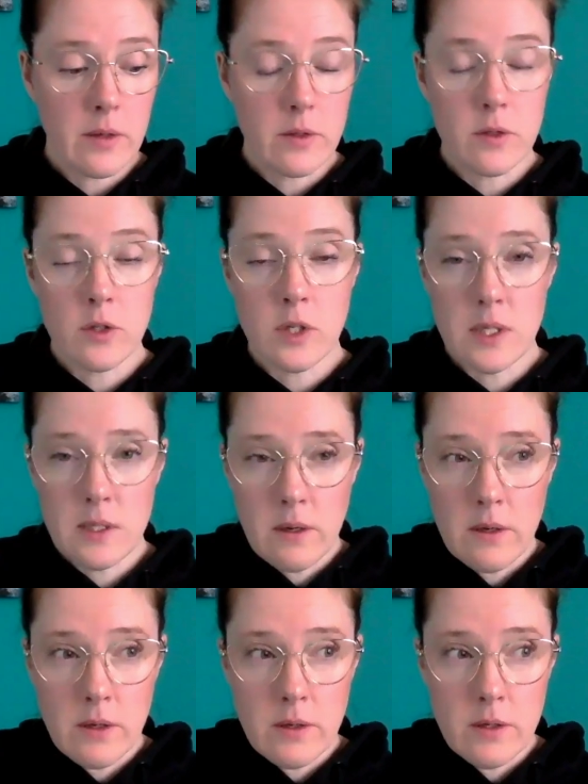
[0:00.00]
So she
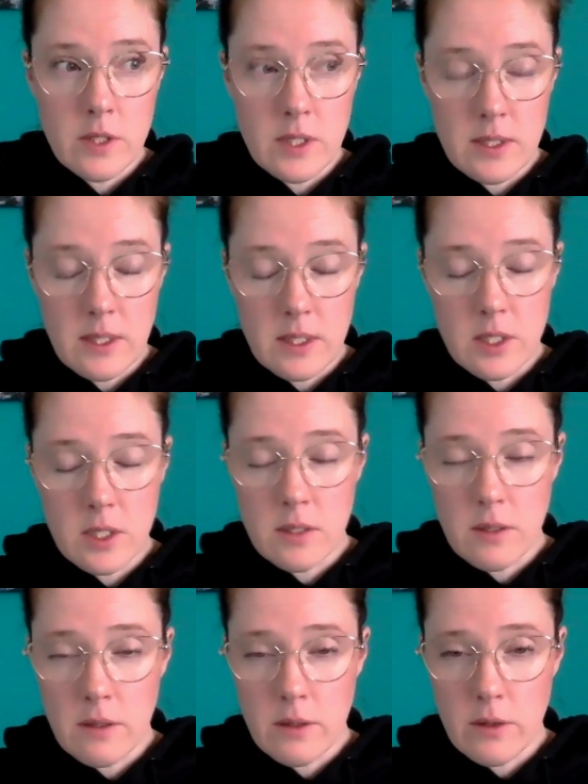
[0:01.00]
started. She says she
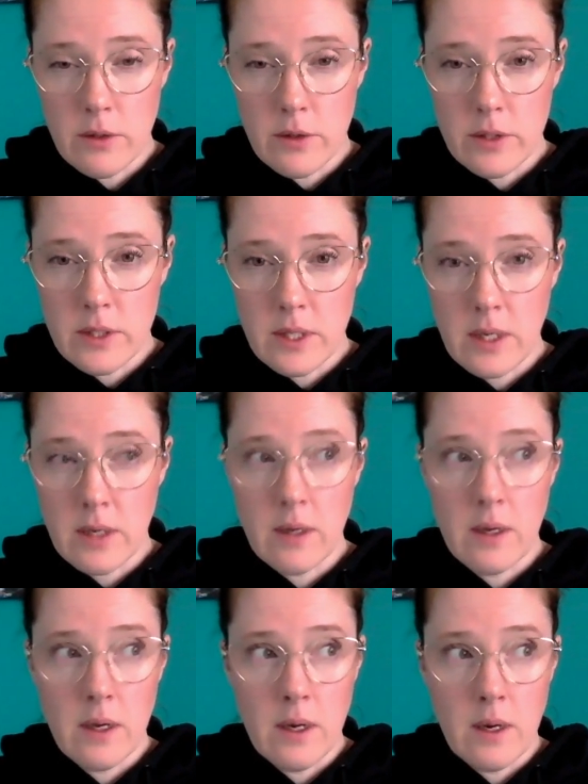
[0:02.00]
started
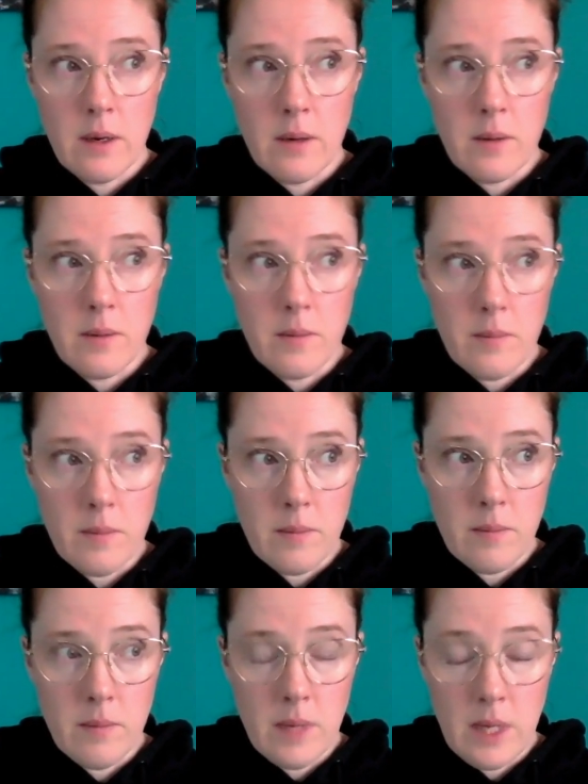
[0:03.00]
nursing
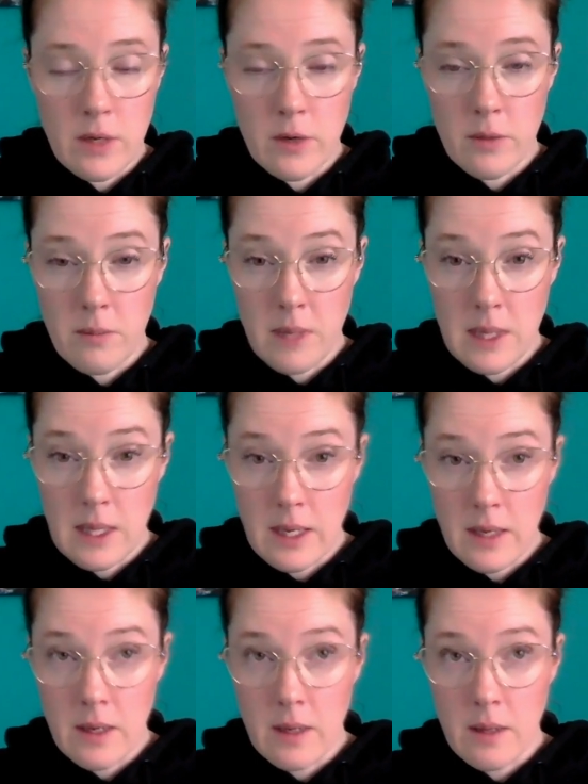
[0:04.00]
in her
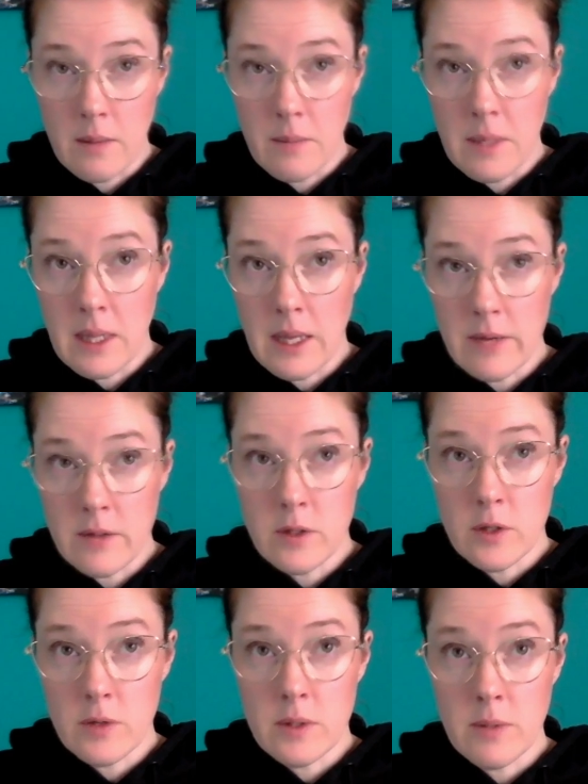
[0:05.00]
midlife. So
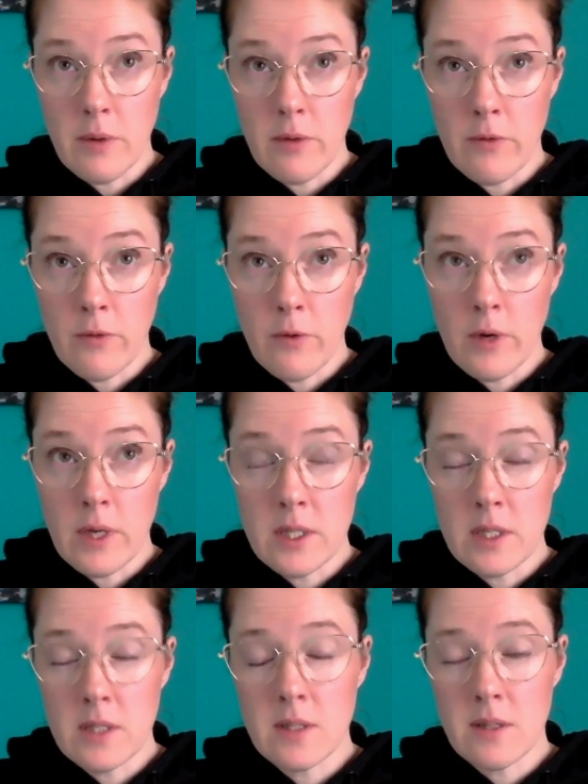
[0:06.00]
she was about 40.
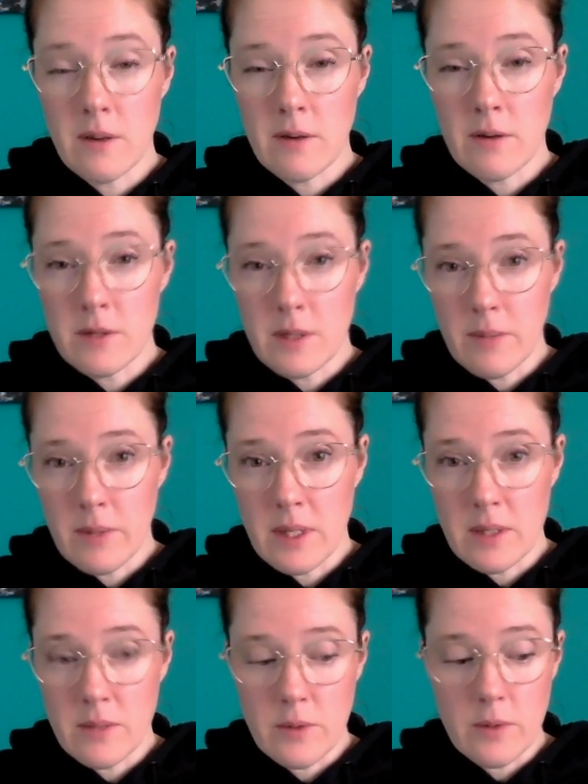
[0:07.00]
She didn't start nursing, but
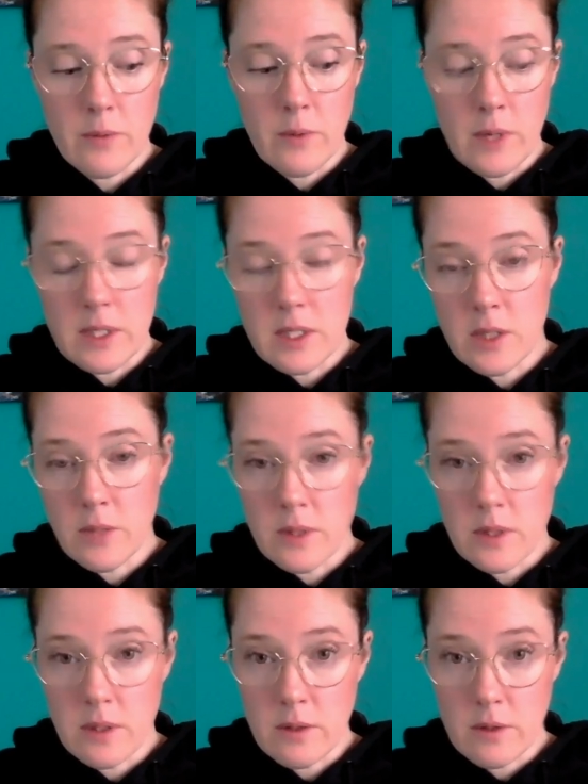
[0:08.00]
these were when she
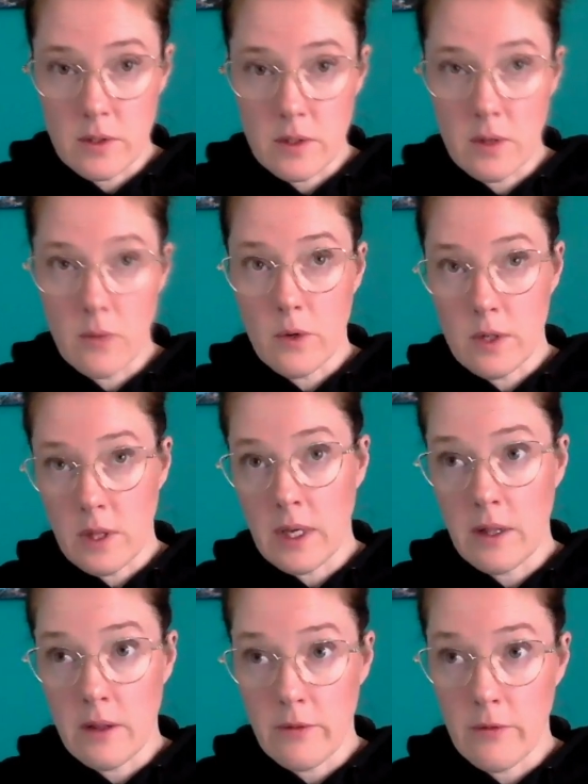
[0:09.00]
was a nurse in the ward, like
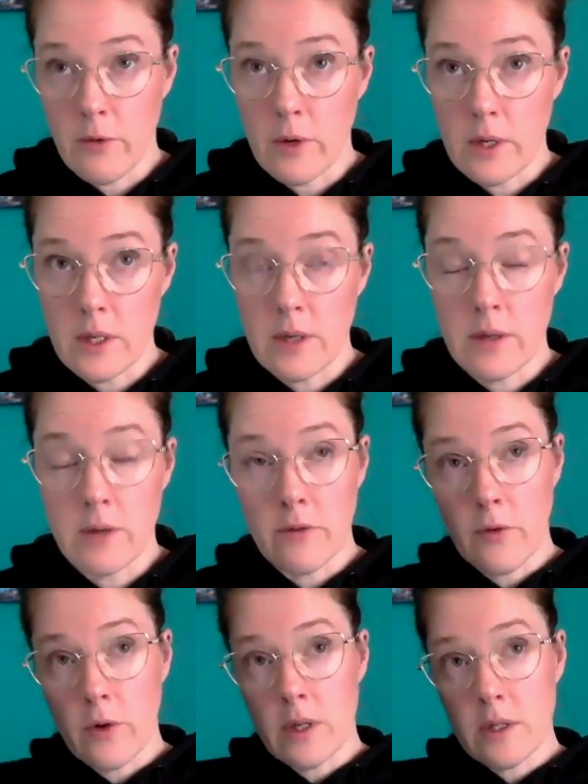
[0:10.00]
in her
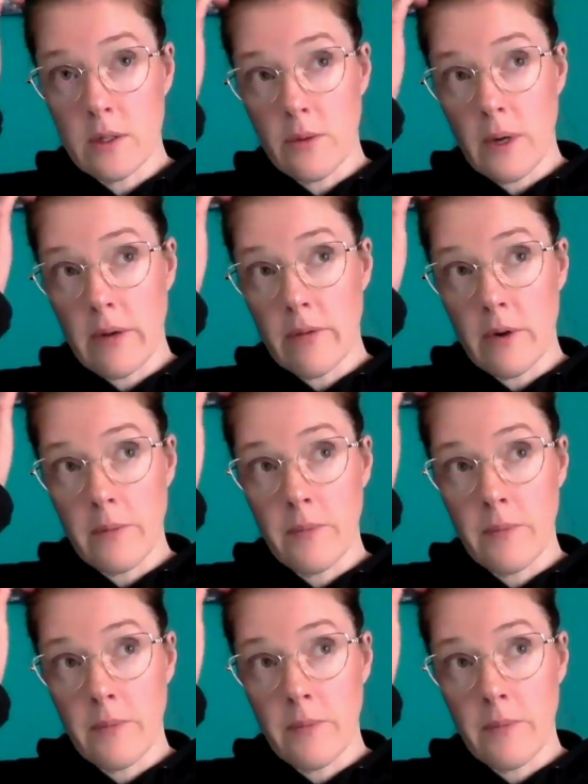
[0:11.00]
40s or whatever.